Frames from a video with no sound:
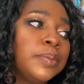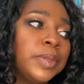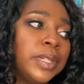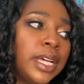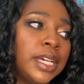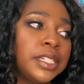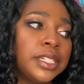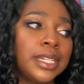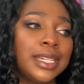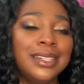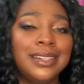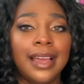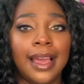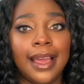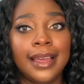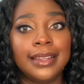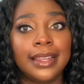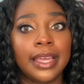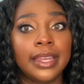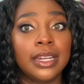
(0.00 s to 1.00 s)
blushed, and
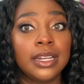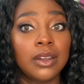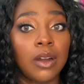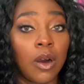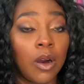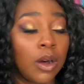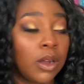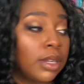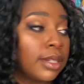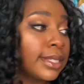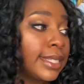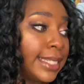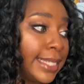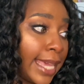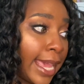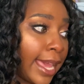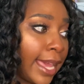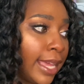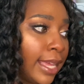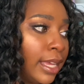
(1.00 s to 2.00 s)
highlighted all
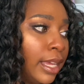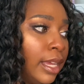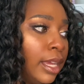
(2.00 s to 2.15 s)
day.